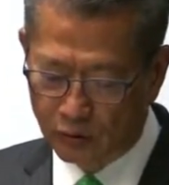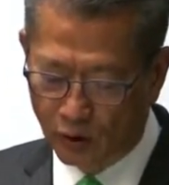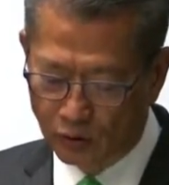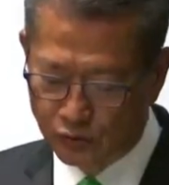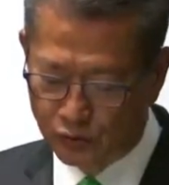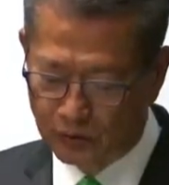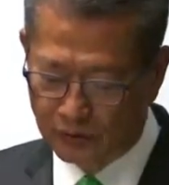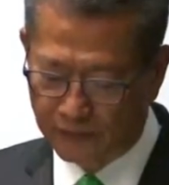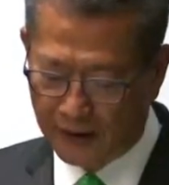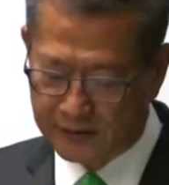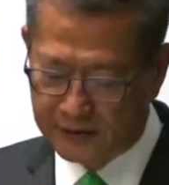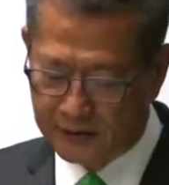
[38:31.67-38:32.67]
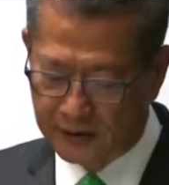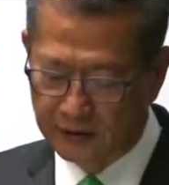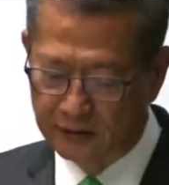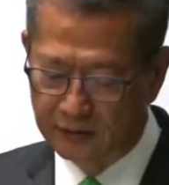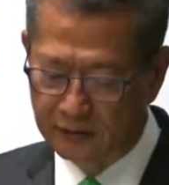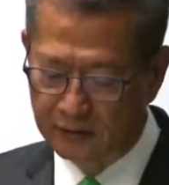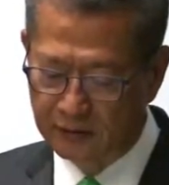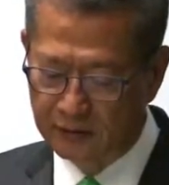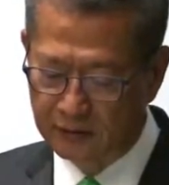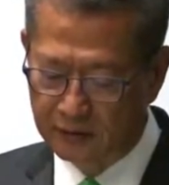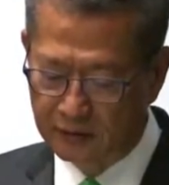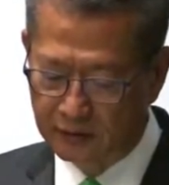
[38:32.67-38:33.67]
Western countries towards Hong Kong's
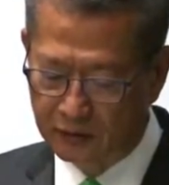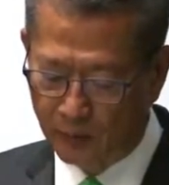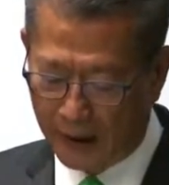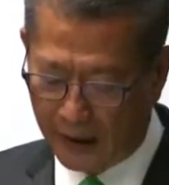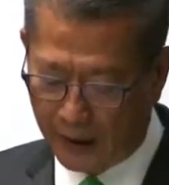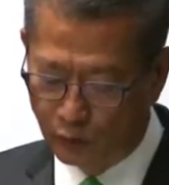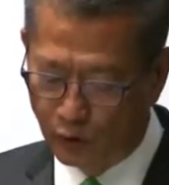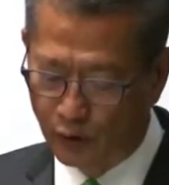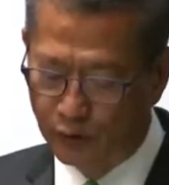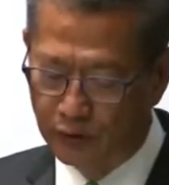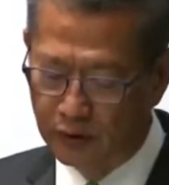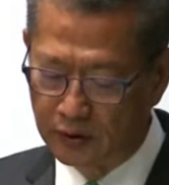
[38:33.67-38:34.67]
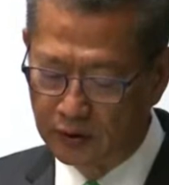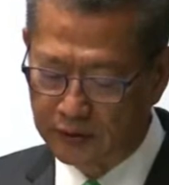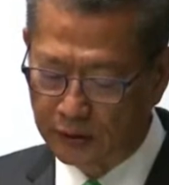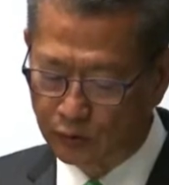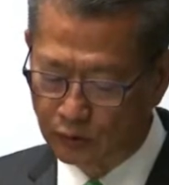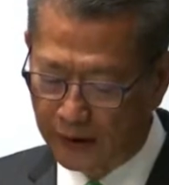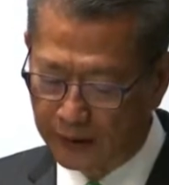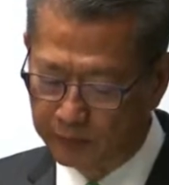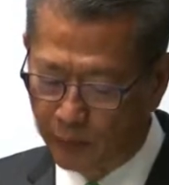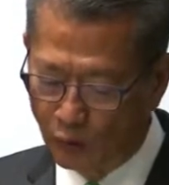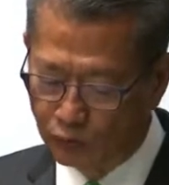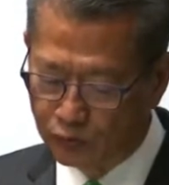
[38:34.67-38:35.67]
developments, we are facing greater
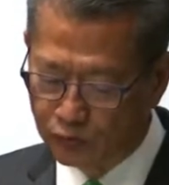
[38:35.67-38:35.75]
difficulties.